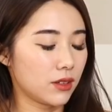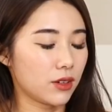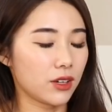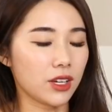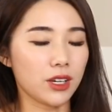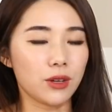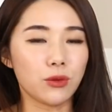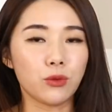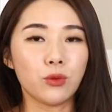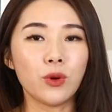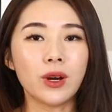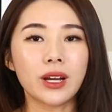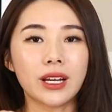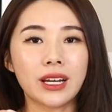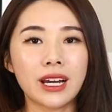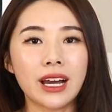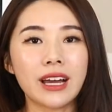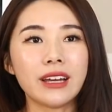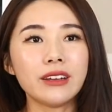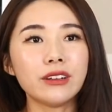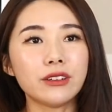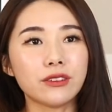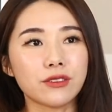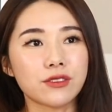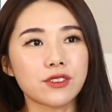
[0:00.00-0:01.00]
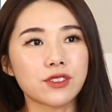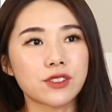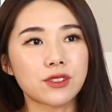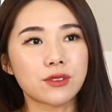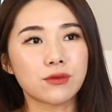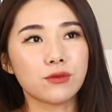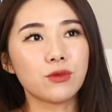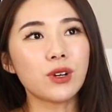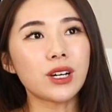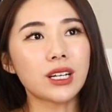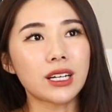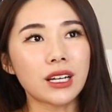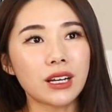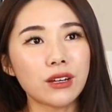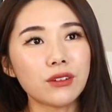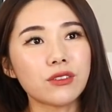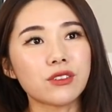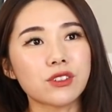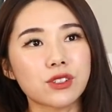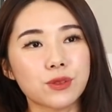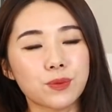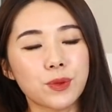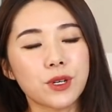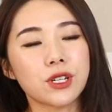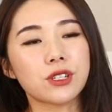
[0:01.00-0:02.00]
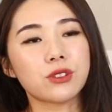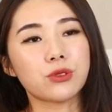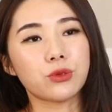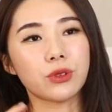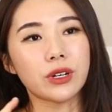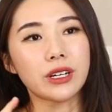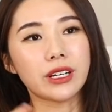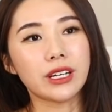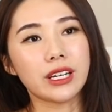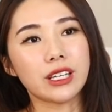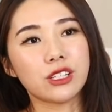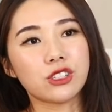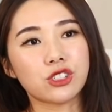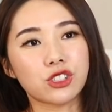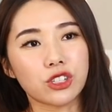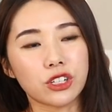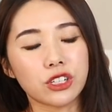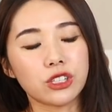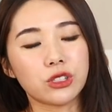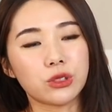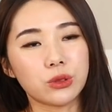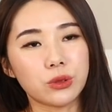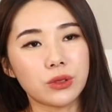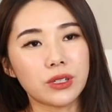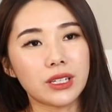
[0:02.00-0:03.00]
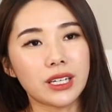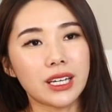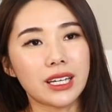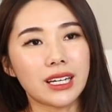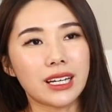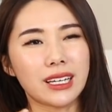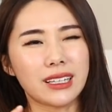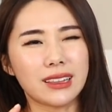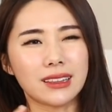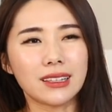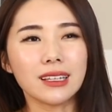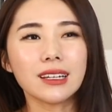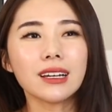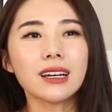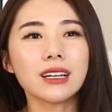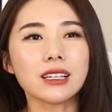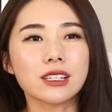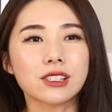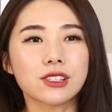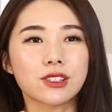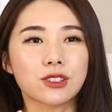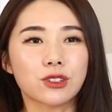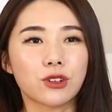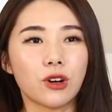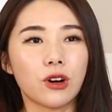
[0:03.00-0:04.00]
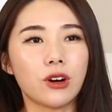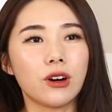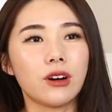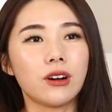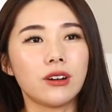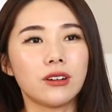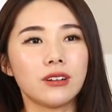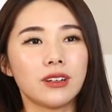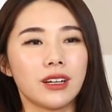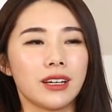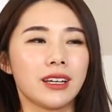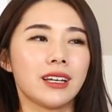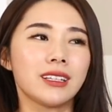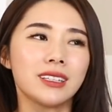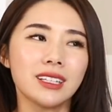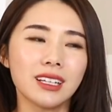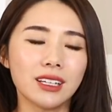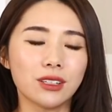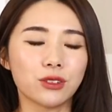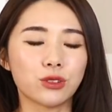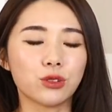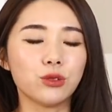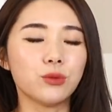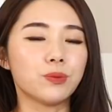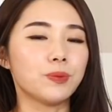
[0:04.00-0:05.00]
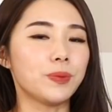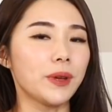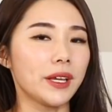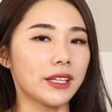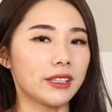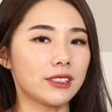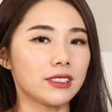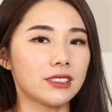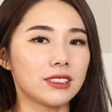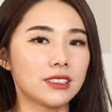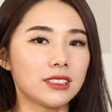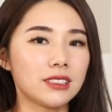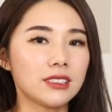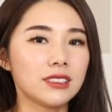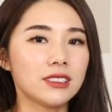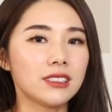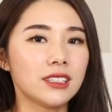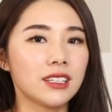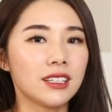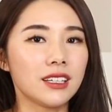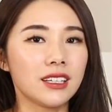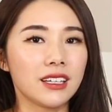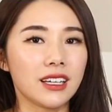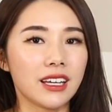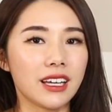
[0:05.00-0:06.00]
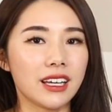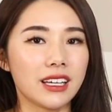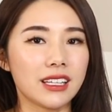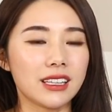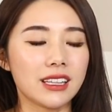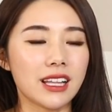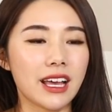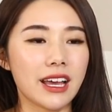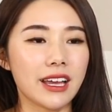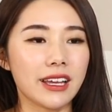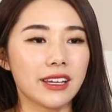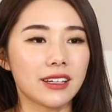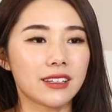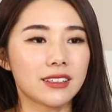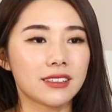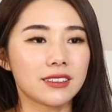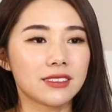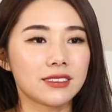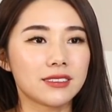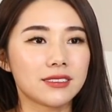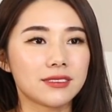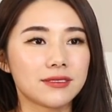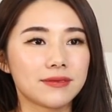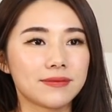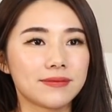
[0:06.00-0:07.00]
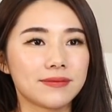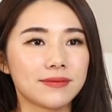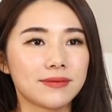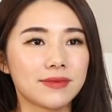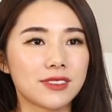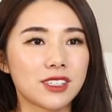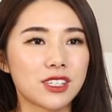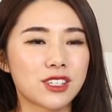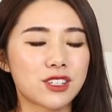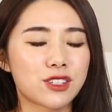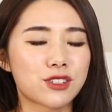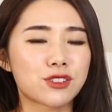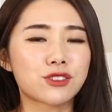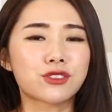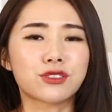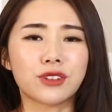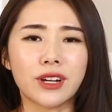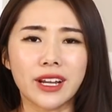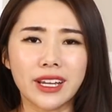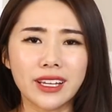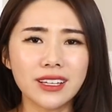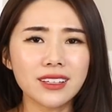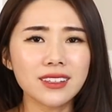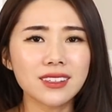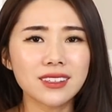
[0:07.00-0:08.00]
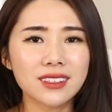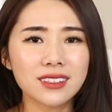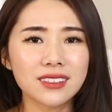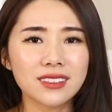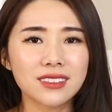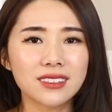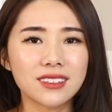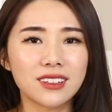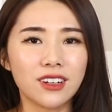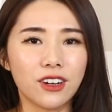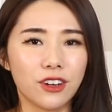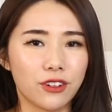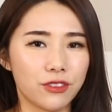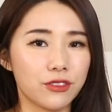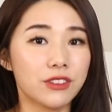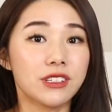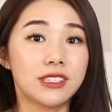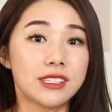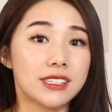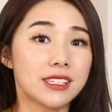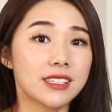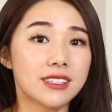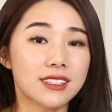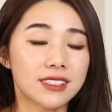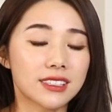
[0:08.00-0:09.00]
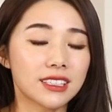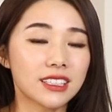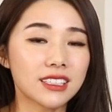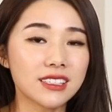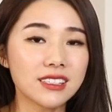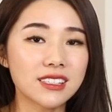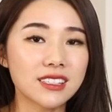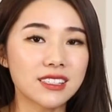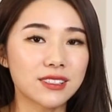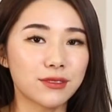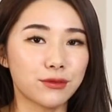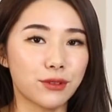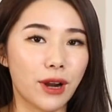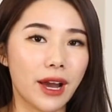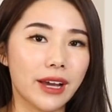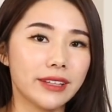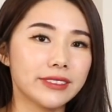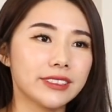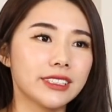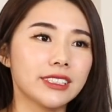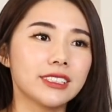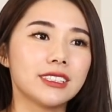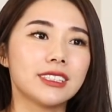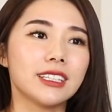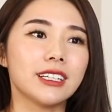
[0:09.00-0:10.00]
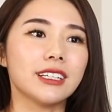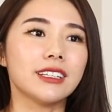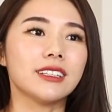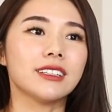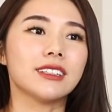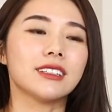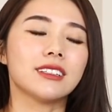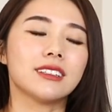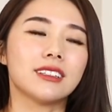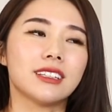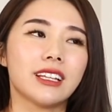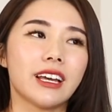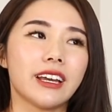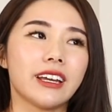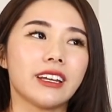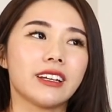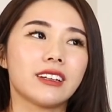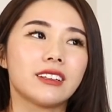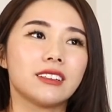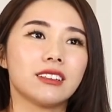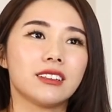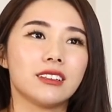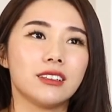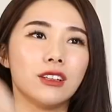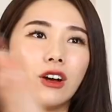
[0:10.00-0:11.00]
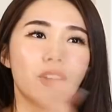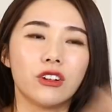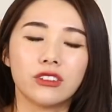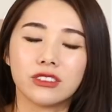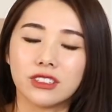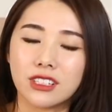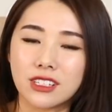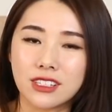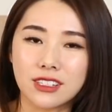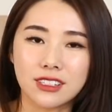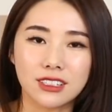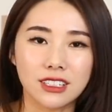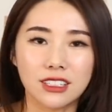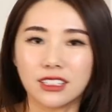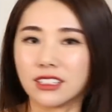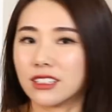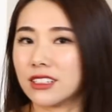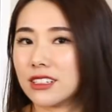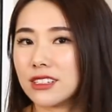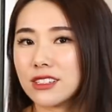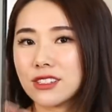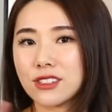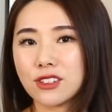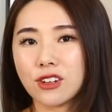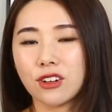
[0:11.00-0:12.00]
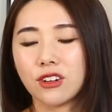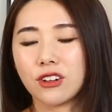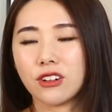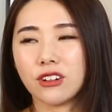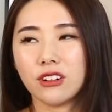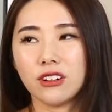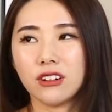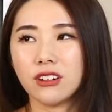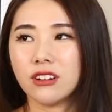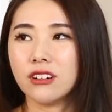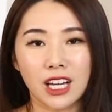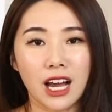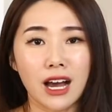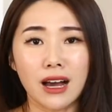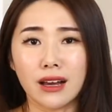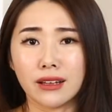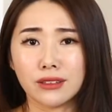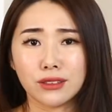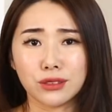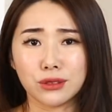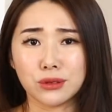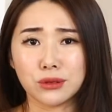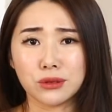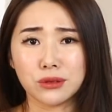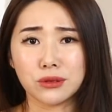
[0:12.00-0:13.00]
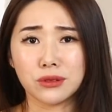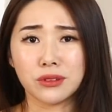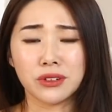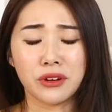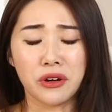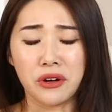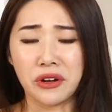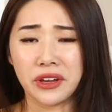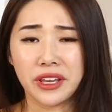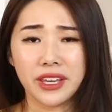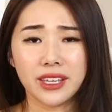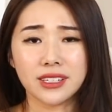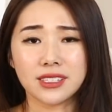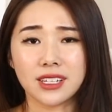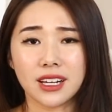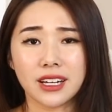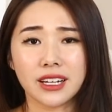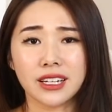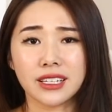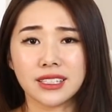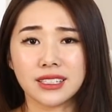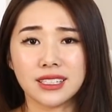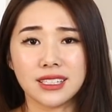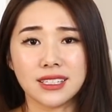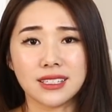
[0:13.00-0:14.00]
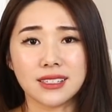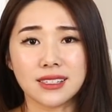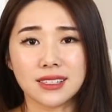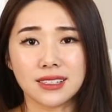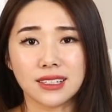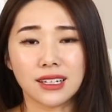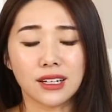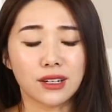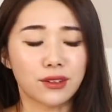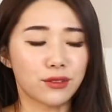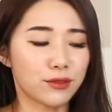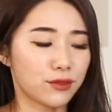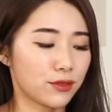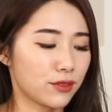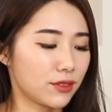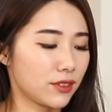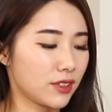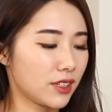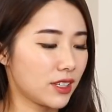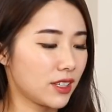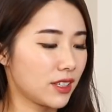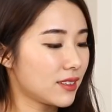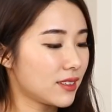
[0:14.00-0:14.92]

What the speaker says: Okay, what kind of sports do I enjoy doing? And I think I score, I think I do better at like strength or resistance rather than like long distance or cardio or HIIT stuff.